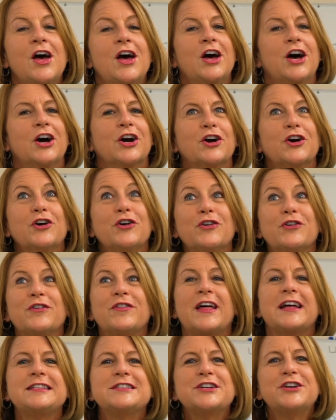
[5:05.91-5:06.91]
Oh,
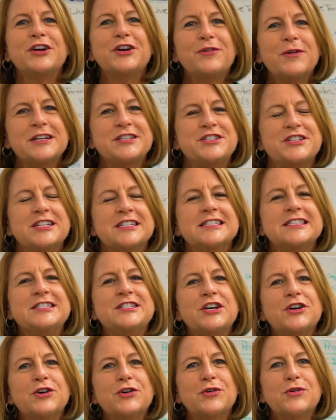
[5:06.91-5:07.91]
that's a good question.
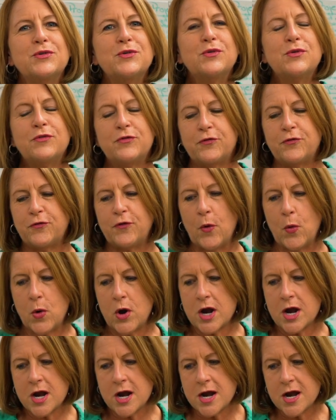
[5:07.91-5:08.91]
So
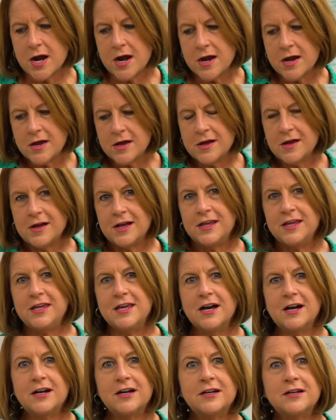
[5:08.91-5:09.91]
for
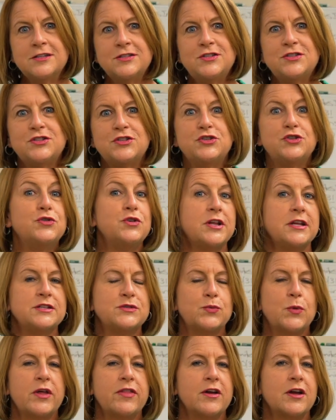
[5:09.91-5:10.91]
young
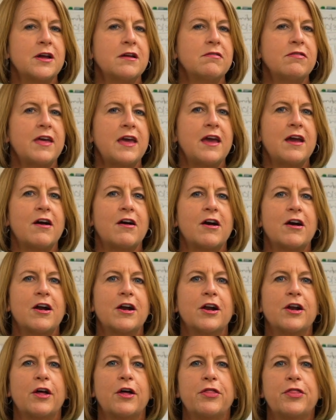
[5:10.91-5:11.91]
students, whether they
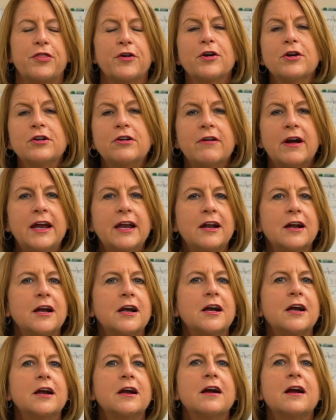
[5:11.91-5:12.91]
are a third
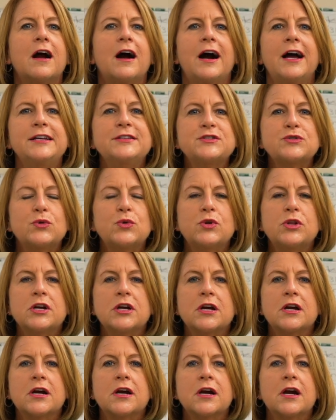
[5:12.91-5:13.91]
grader, a high
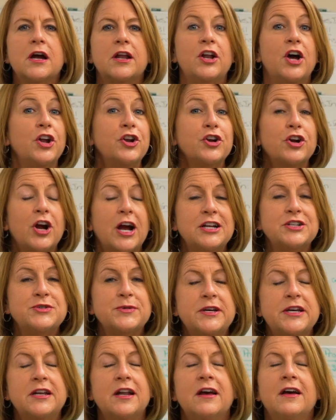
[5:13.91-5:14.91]
schooler, an
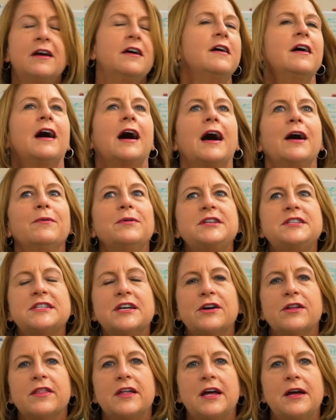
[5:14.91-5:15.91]
undergraduate, I would
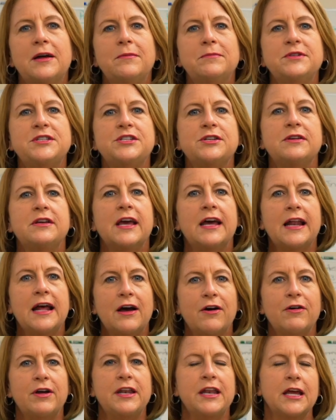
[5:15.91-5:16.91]
tell them to get
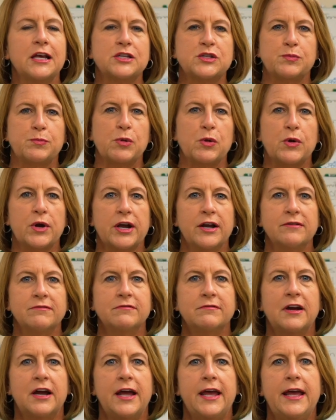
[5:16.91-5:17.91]
out and explore,
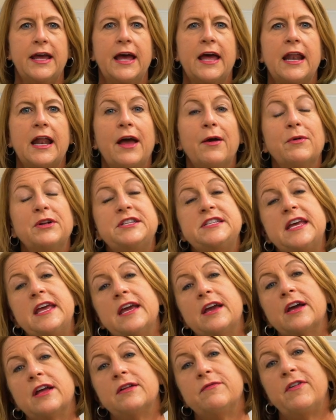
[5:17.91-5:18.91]
right? And I would
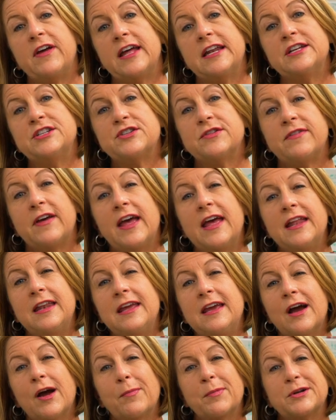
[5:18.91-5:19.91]
take advantage of
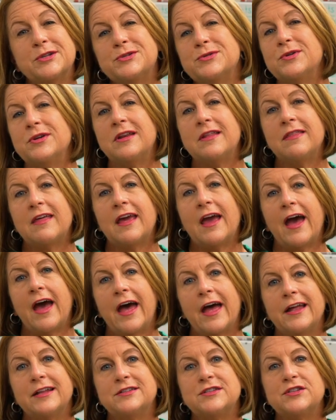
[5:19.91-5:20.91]
any opportunity they
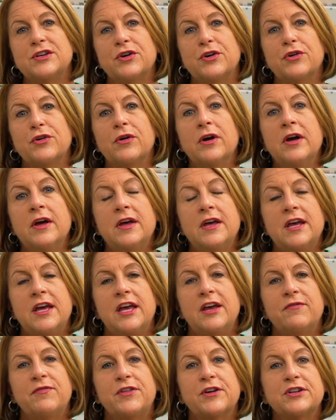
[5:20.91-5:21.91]
had. So
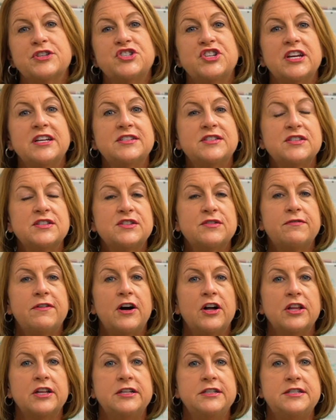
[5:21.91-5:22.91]
if there's chances to
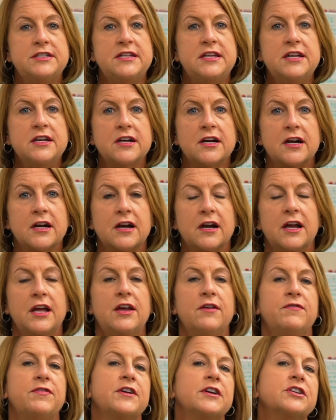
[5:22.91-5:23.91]
volunteer,
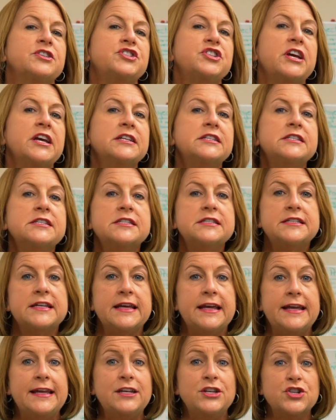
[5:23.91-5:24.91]
if there's chances to
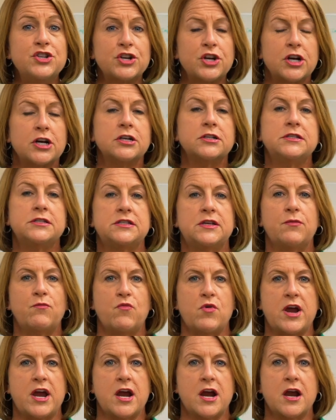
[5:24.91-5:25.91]
intern
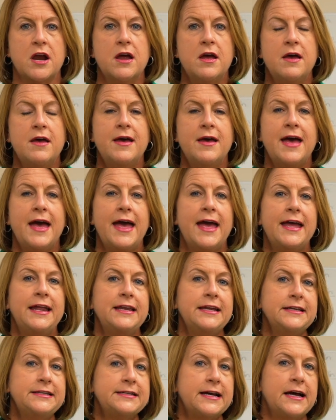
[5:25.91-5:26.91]
somewhere,
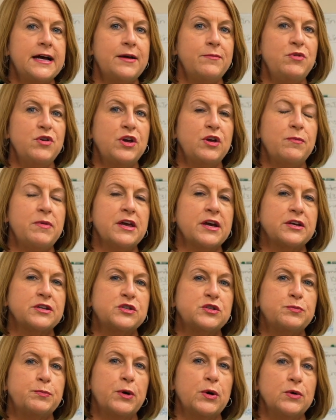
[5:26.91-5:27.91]
anytime you could be
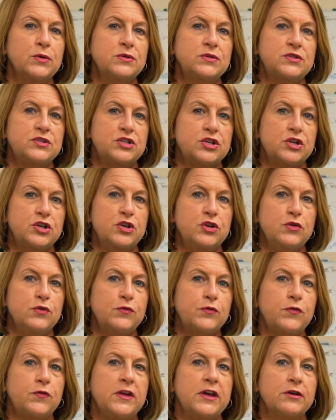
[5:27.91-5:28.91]
exposed to new
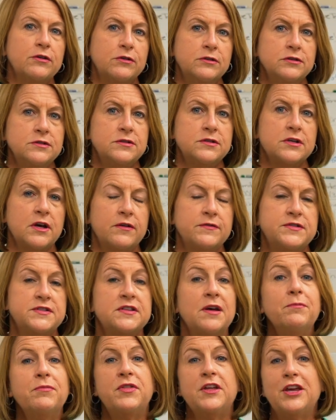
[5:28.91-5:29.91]
fields of
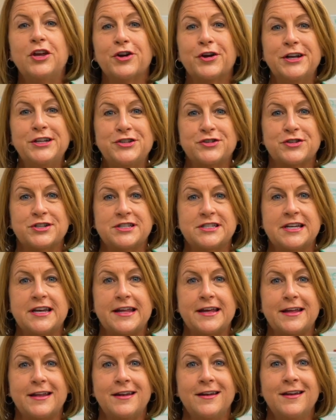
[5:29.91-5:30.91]
something you're interested
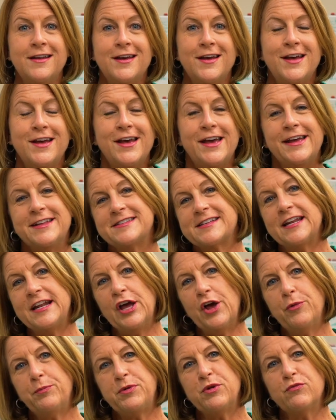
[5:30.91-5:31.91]
in, it's going to
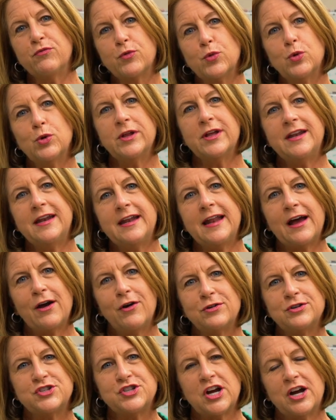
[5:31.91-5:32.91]
help you rule in and
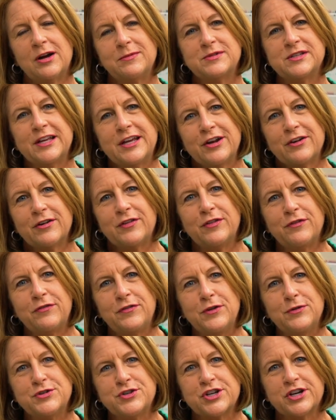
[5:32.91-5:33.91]
out jobs later in the
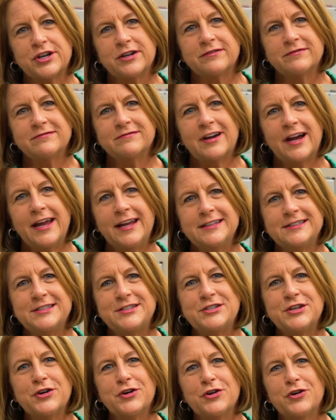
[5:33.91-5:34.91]
future, right?
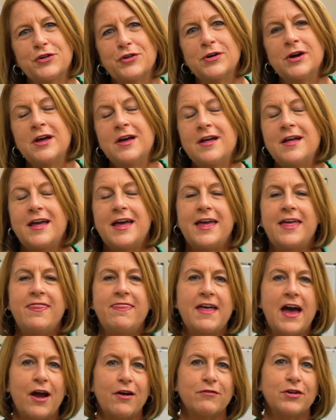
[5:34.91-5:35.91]
So in
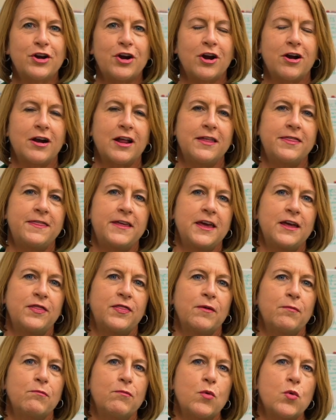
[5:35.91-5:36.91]
that regard, I think
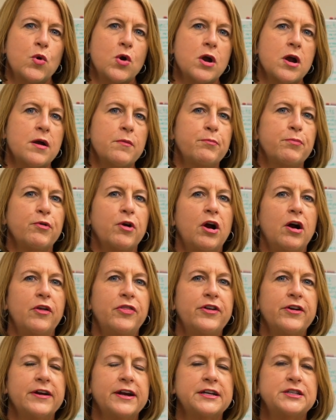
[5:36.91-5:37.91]
the more broad
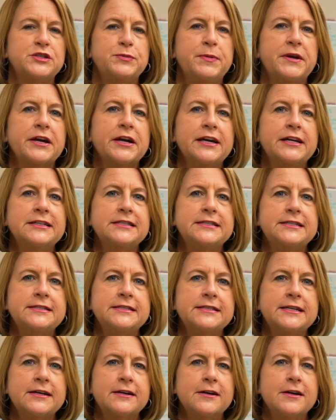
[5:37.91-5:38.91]
their
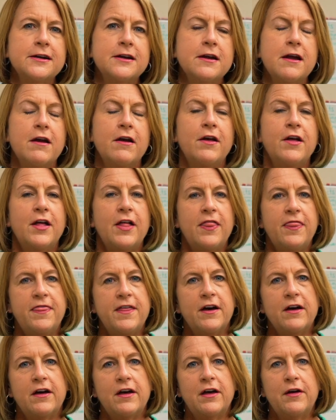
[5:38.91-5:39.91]
experiences are,
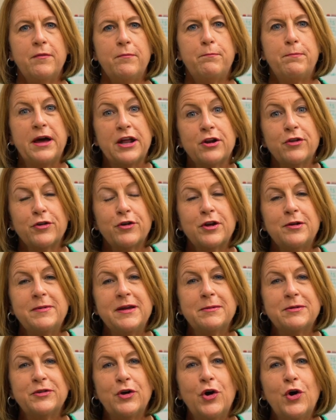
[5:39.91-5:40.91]
the better they're going to be
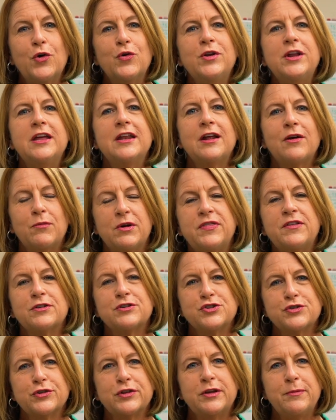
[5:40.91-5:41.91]
able to hone in on what they're
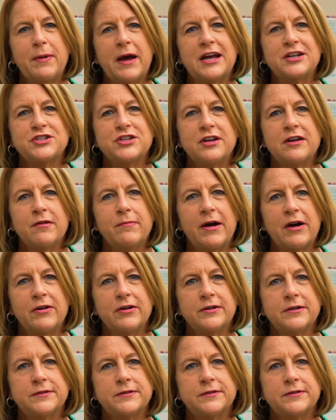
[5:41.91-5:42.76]
truly passionate about.